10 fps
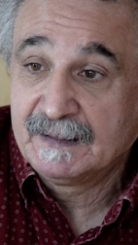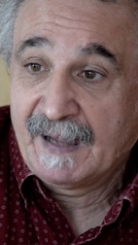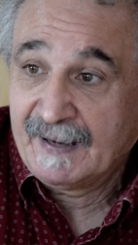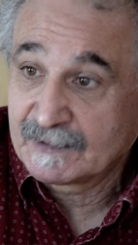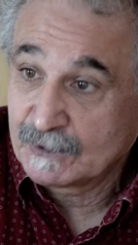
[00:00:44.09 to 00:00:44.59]

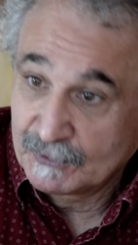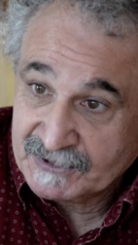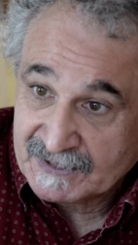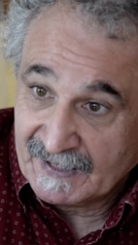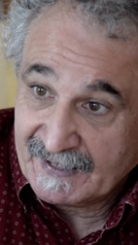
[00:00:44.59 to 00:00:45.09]
had a
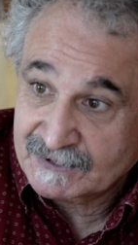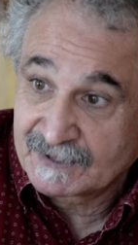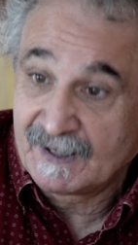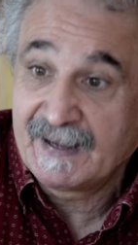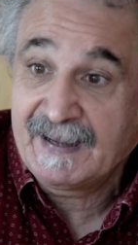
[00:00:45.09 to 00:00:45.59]
course clash
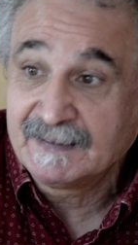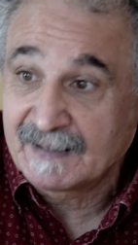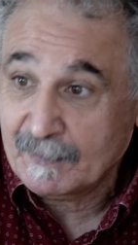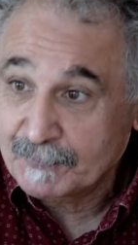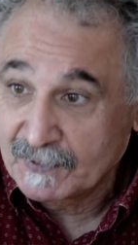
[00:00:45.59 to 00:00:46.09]
and I ended
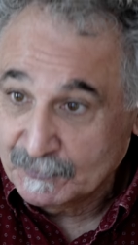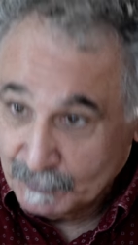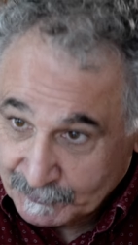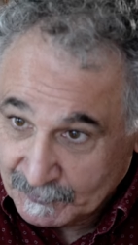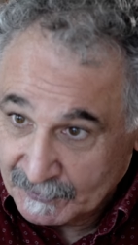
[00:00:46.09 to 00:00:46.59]
up in the
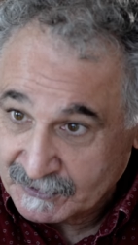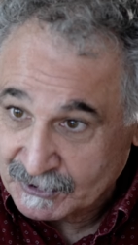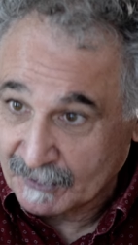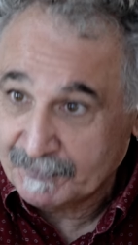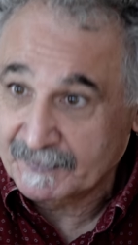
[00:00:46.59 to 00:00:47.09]
wood
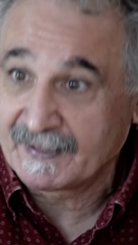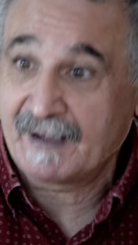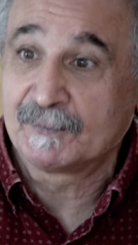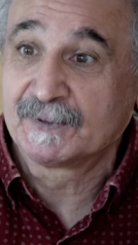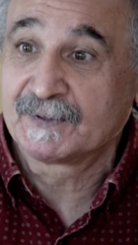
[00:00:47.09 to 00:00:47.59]
workshop, and
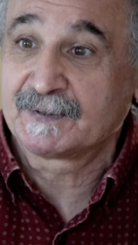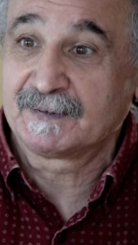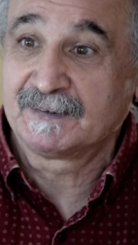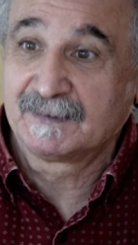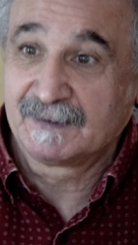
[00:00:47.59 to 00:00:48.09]
that was